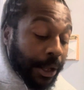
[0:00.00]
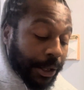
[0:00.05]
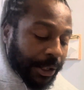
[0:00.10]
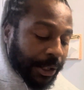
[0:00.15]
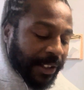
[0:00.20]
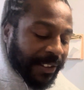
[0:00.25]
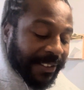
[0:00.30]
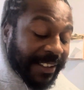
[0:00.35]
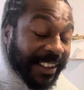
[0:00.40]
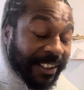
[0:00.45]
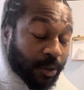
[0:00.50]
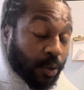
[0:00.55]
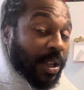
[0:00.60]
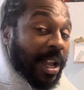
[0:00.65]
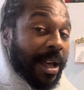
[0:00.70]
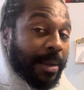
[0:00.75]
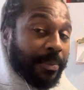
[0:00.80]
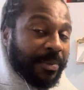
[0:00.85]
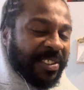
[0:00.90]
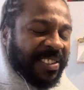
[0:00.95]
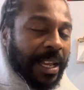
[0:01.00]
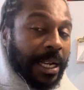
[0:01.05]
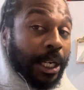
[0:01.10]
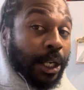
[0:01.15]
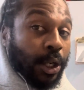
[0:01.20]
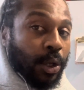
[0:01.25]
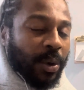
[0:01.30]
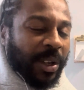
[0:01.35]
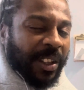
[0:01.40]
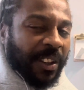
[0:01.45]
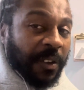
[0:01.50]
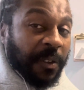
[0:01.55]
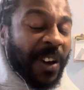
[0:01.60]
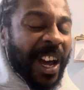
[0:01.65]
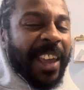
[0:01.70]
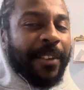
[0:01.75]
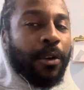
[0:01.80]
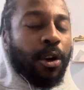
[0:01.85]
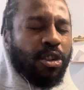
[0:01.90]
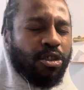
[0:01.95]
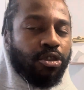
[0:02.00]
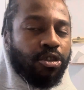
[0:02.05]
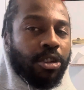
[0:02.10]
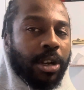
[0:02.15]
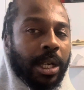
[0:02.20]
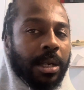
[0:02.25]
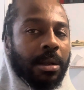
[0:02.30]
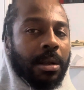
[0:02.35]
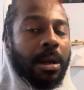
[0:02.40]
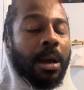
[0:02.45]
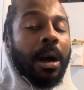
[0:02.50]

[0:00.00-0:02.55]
This that I'm selling you, it's 500,